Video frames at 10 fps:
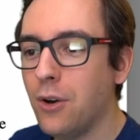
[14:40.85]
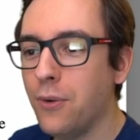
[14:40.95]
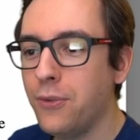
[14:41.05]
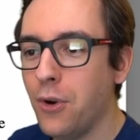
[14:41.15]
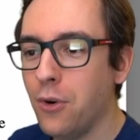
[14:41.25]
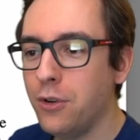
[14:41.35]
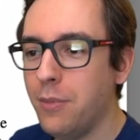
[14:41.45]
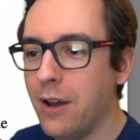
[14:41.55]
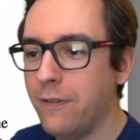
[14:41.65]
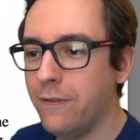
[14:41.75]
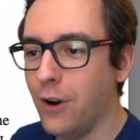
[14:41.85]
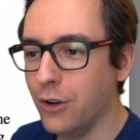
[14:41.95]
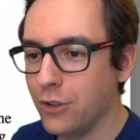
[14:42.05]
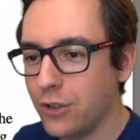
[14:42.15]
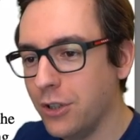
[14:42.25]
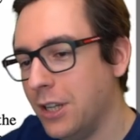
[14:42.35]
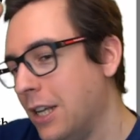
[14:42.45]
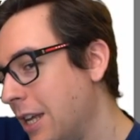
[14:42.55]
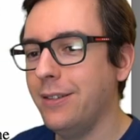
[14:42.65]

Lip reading: of code per function.